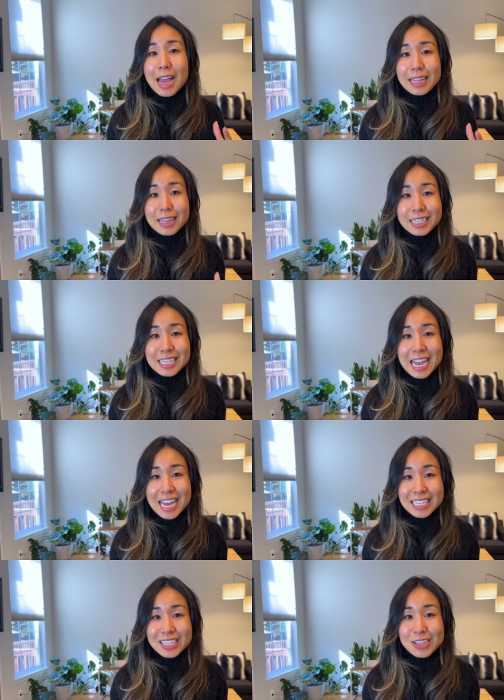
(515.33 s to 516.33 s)
I'd like to
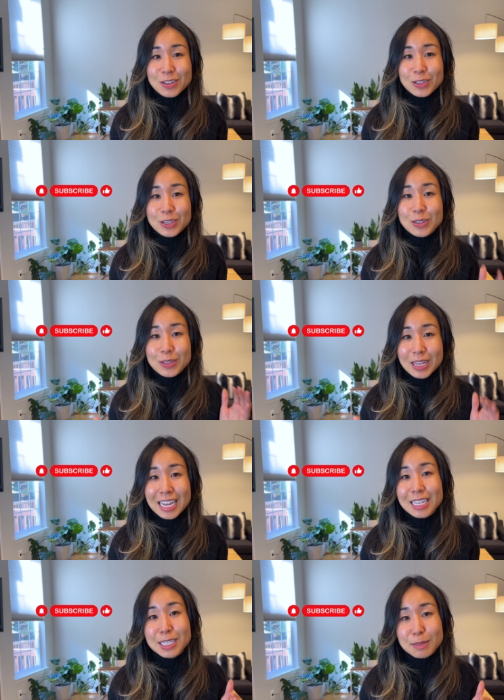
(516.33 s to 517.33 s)
ask you to
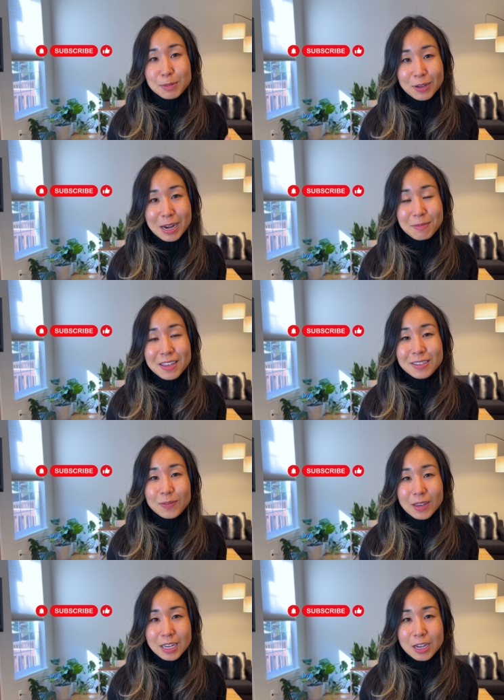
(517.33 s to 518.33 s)
like and subscribe this
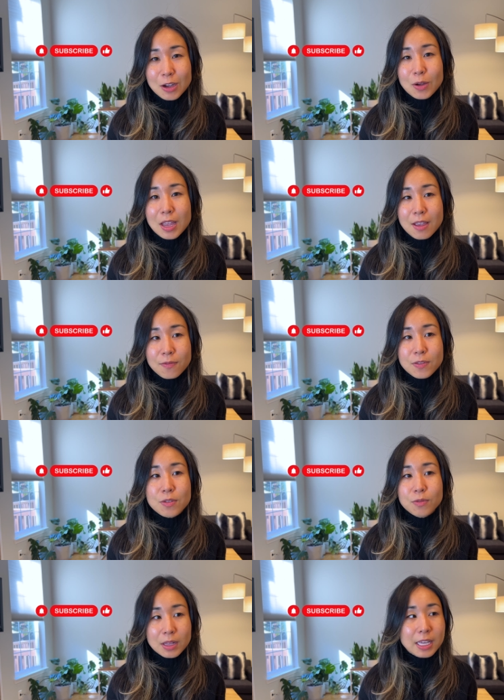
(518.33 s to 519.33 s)
video if
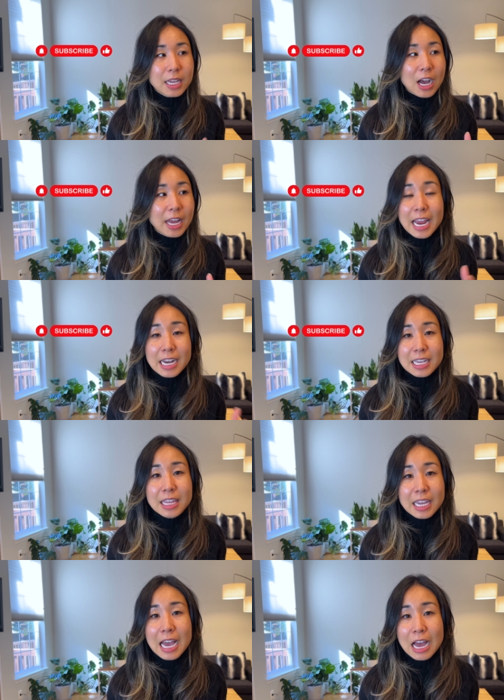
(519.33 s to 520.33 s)
you really got
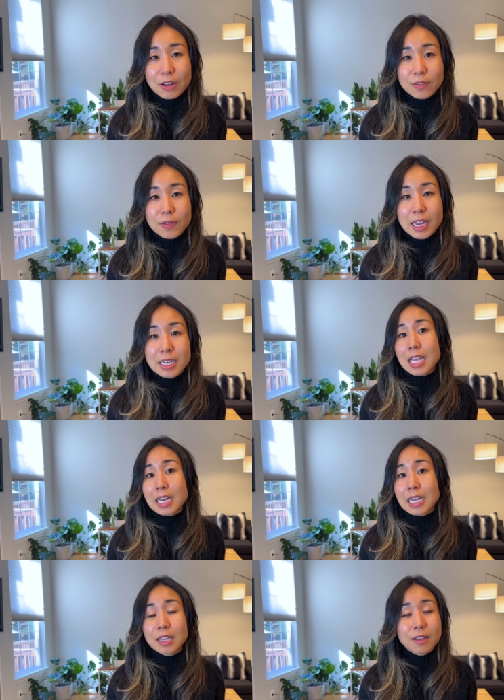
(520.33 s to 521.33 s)
anything out of it.
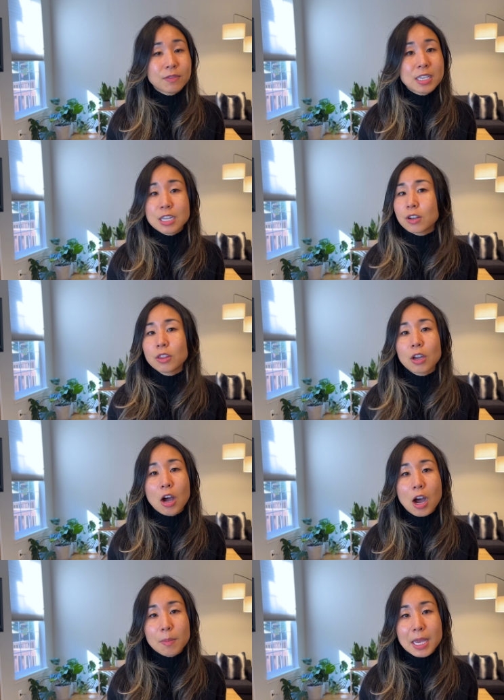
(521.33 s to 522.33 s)
And I'd love to hear in the
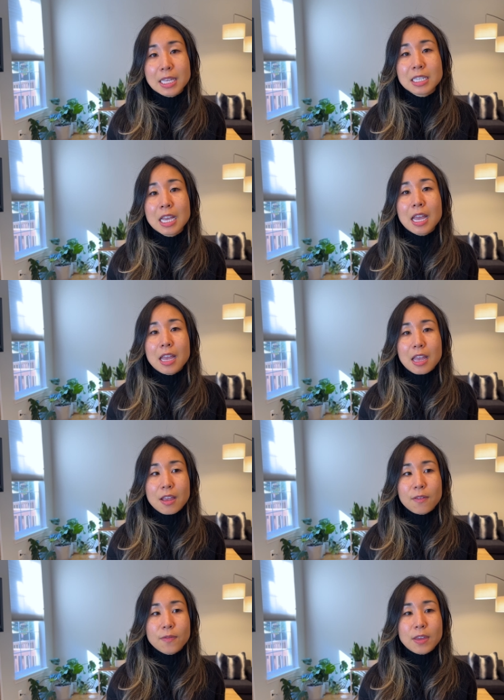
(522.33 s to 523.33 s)
comments
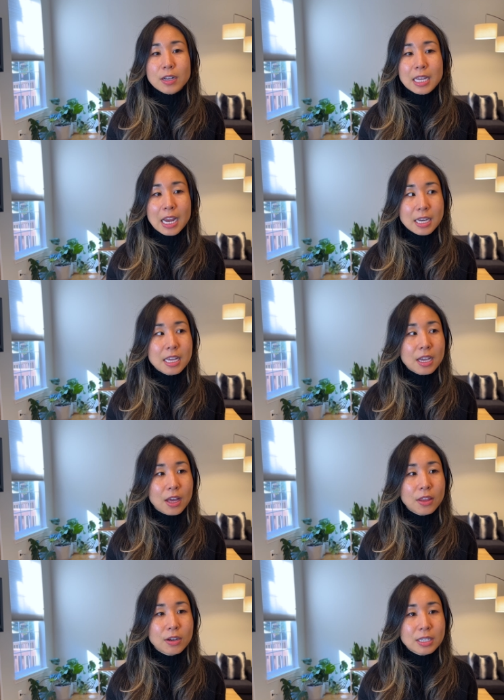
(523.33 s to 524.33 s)
if there's any
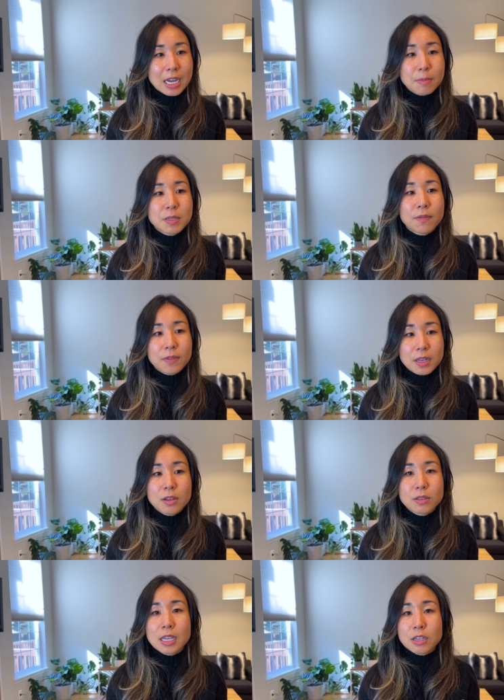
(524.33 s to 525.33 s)
other types of
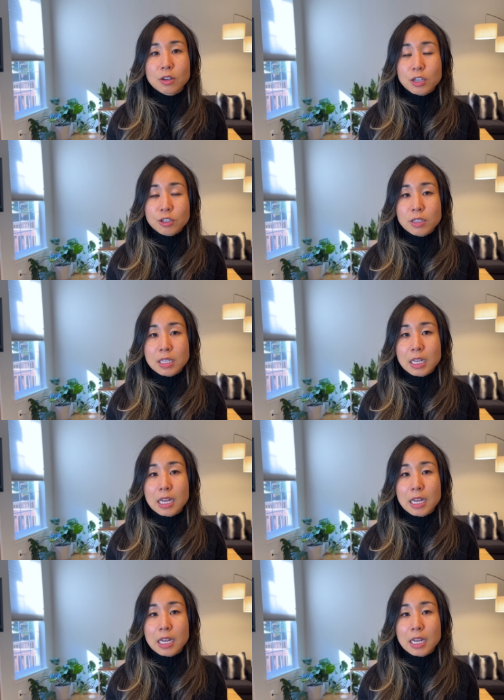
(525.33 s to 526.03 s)
videos that you're interested